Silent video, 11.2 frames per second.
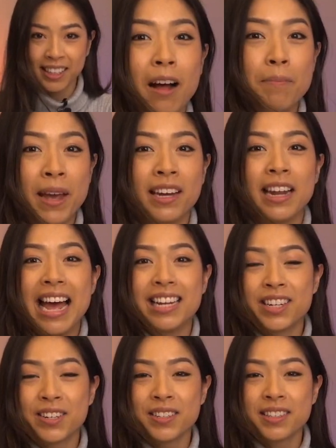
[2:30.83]
A man
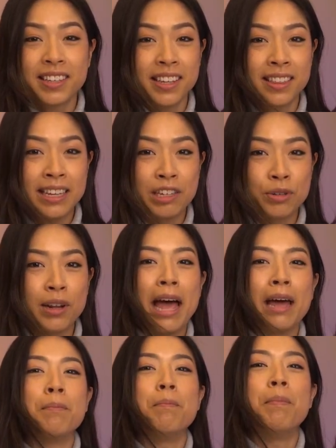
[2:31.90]
enters the cathedral
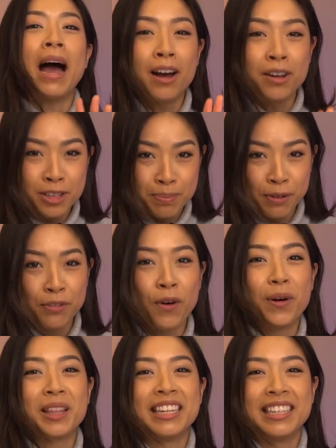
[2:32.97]
and bows
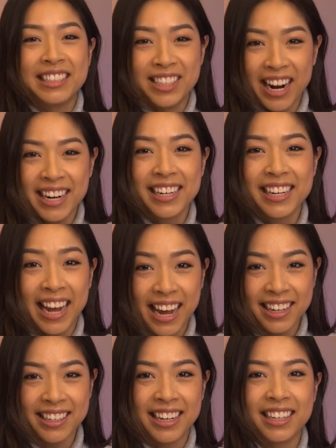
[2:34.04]
before the giant
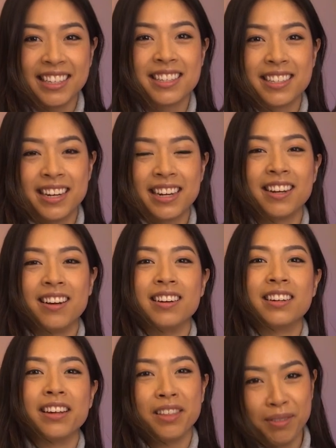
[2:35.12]
Cat King sitting on a